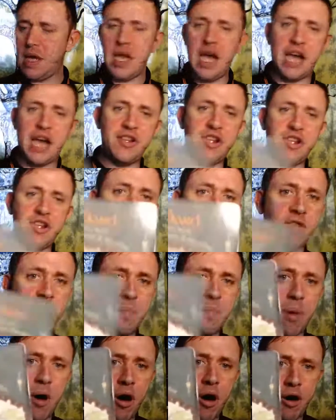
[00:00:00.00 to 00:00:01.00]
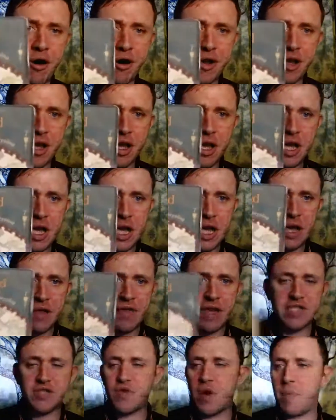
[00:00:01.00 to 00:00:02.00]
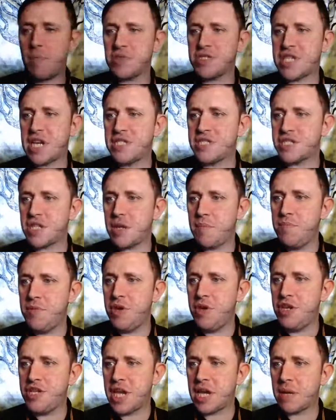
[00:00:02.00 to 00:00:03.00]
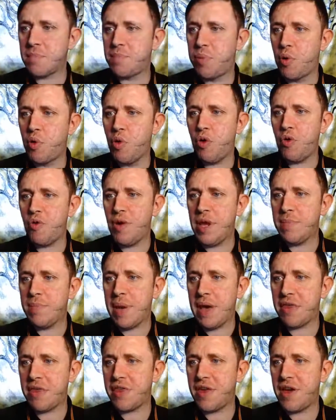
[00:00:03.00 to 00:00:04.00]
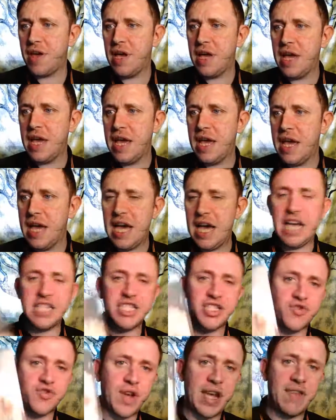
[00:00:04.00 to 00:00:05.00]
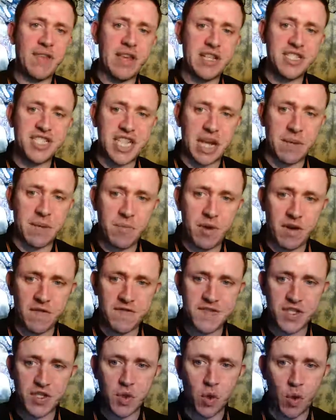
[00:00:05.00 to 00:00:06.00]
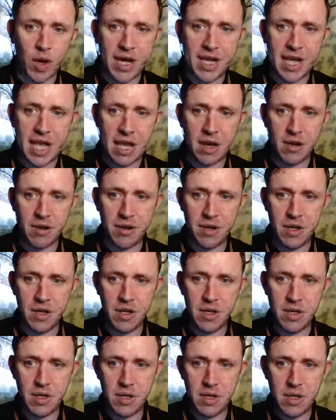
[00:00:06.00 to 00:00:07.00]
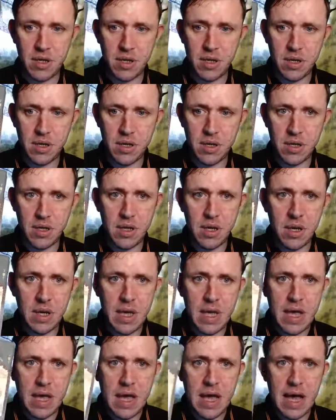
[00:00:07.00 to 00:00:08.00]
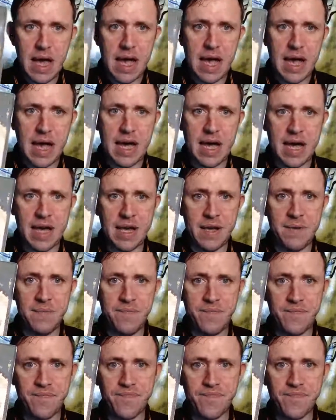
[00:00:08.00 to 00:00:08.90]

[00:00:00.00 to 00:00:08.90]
And you've got the Bard. This represents music, poetry, myth, history, the enchantment of storytelling. So